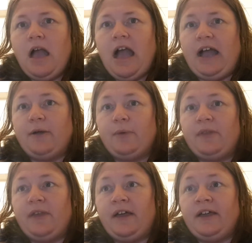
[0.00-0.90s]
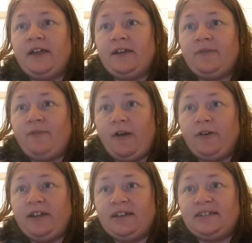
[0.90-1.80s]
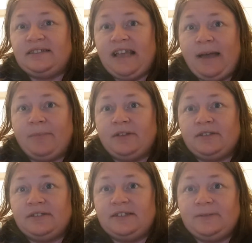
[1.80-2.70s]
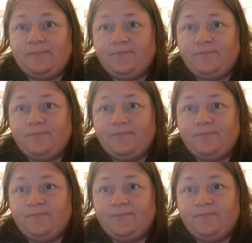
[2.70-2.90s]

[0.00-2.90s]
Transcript: And when they thoroughly examined